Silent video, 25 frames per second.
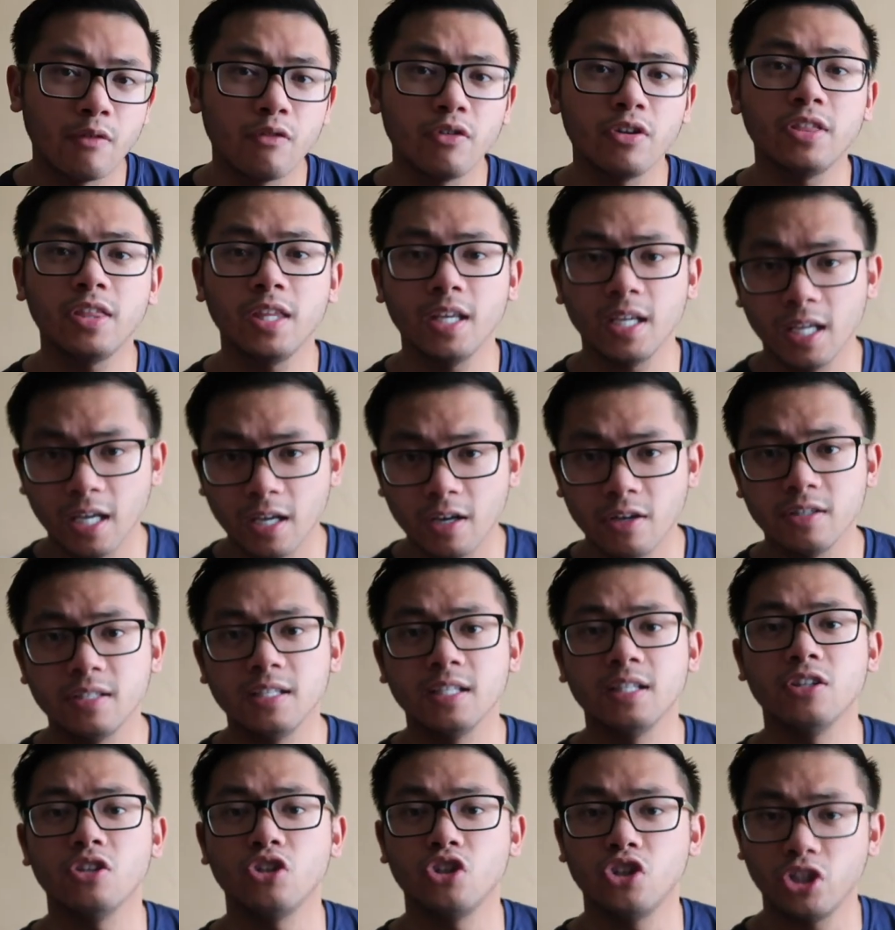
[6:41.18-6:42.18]
everything
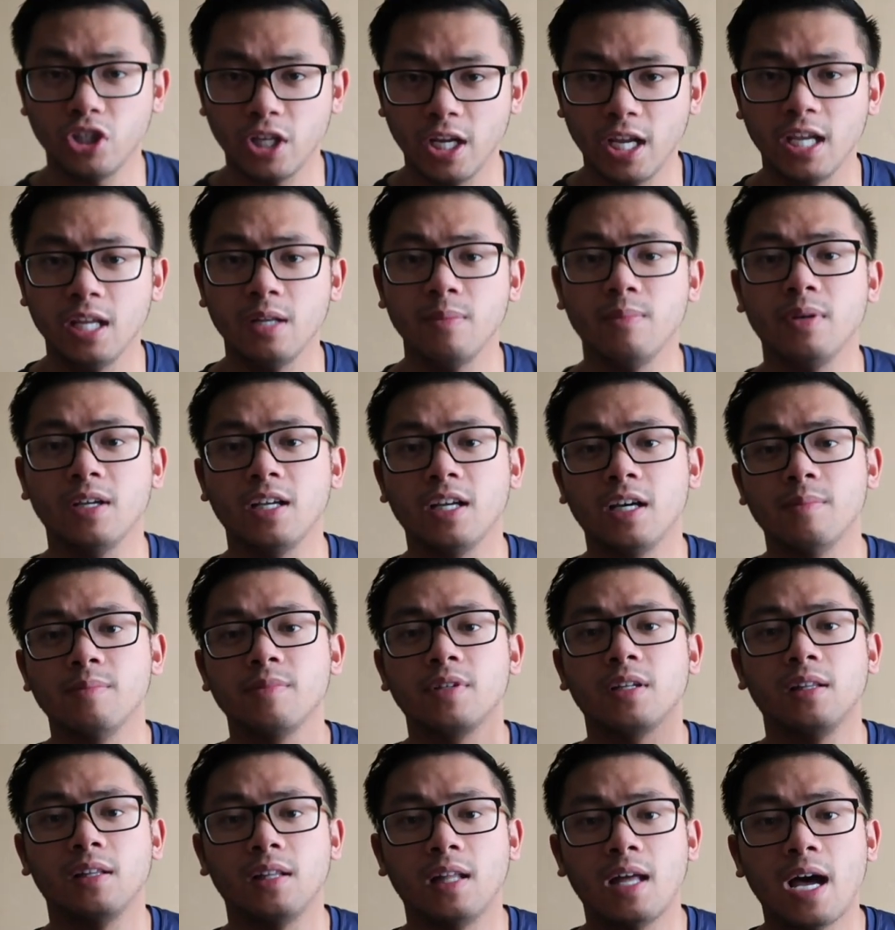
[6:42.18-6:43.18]
else in the chain
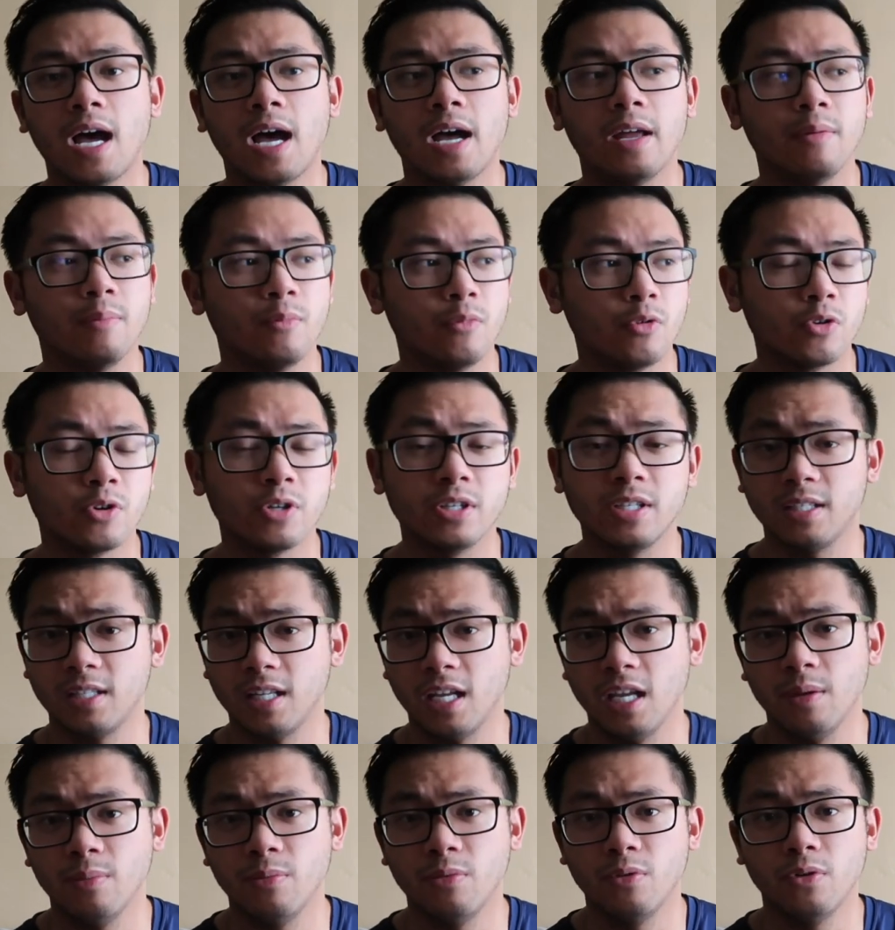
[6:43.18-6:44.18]
becomes a lot more
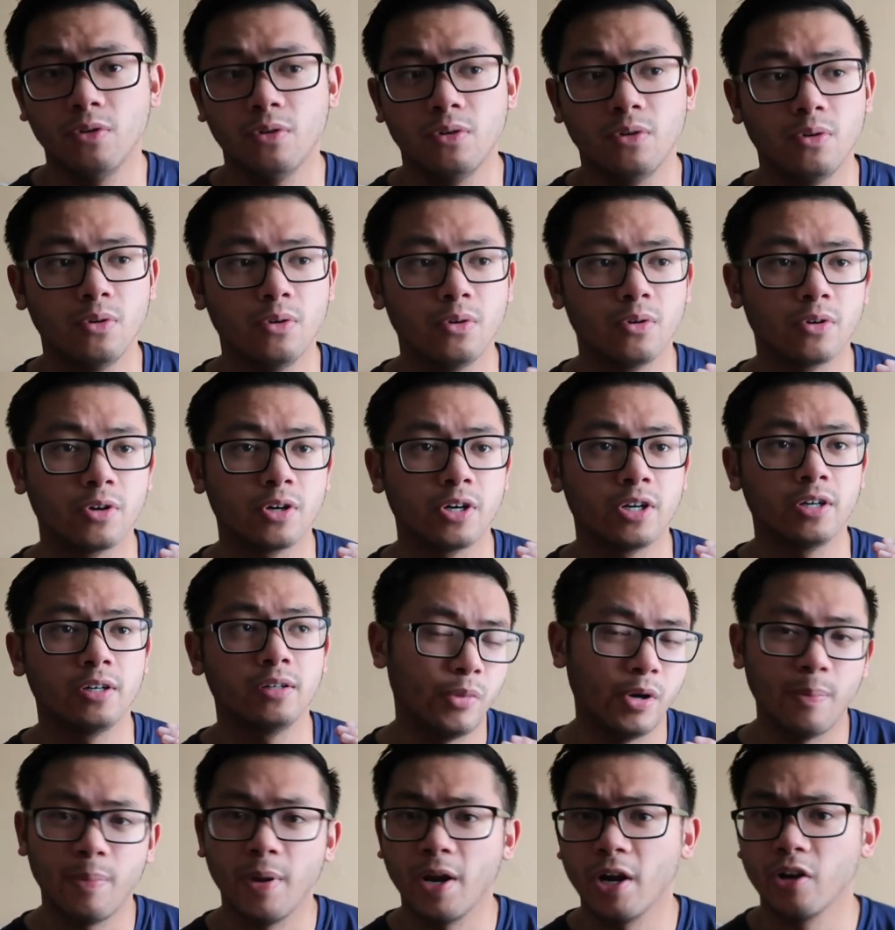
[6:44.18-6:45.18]
stable or
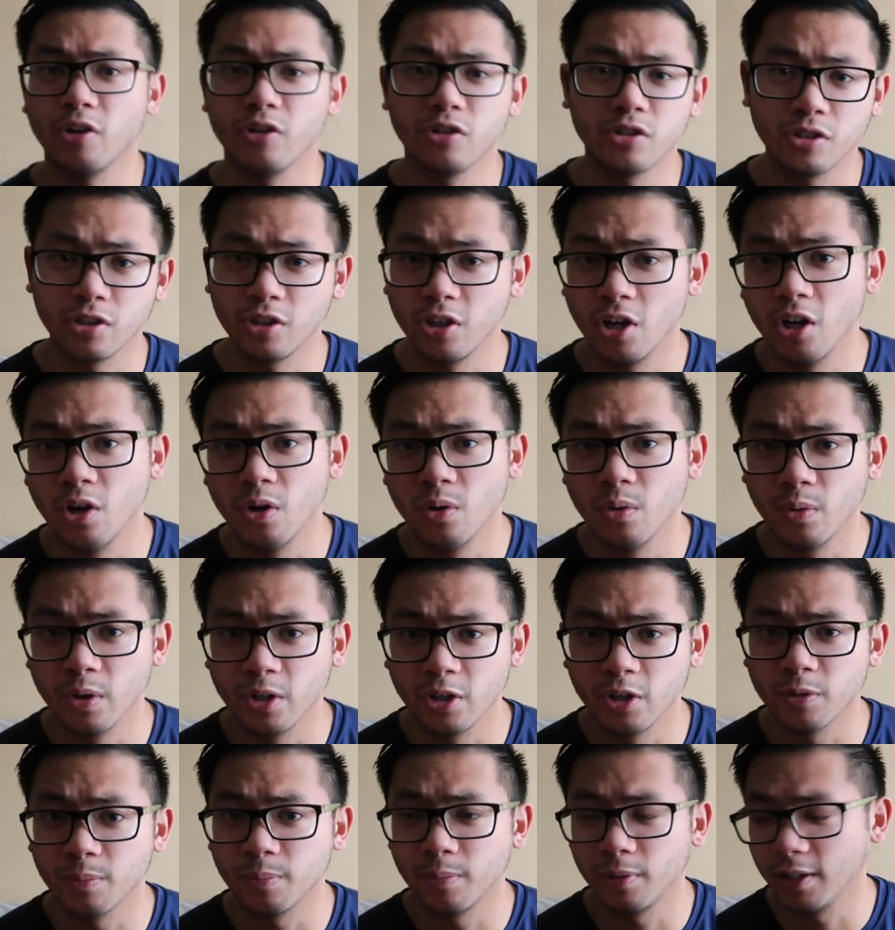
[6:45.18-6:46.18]
prepared to go
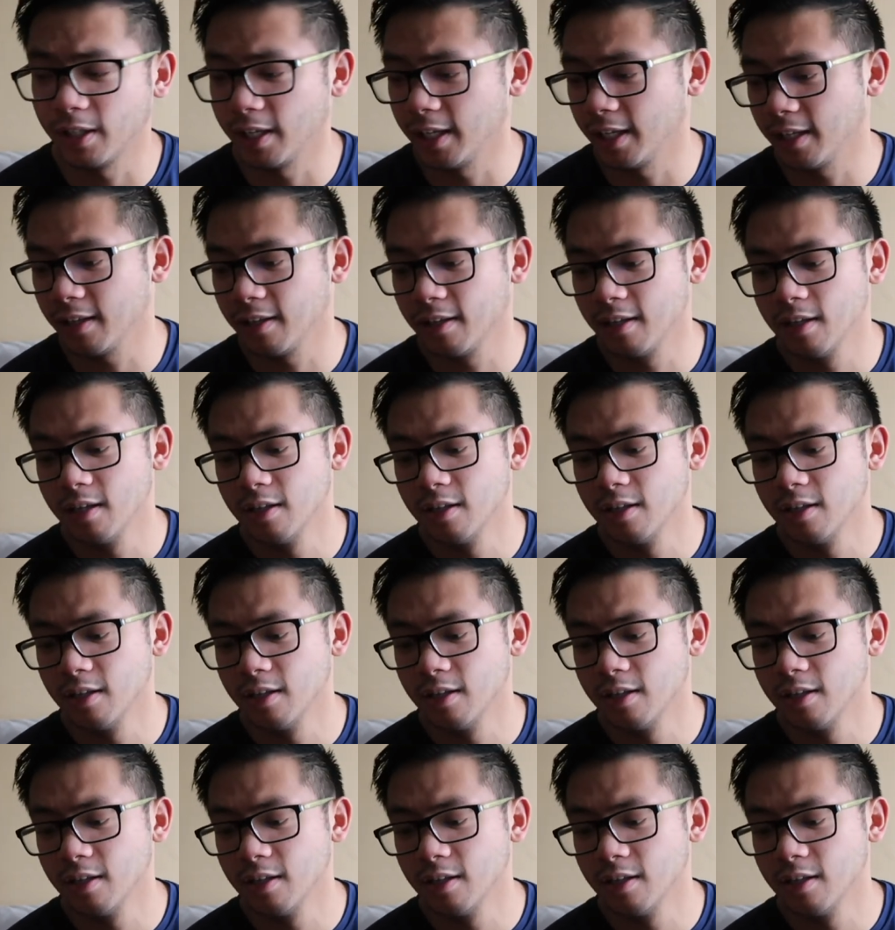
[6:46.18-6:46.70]
when you're playing.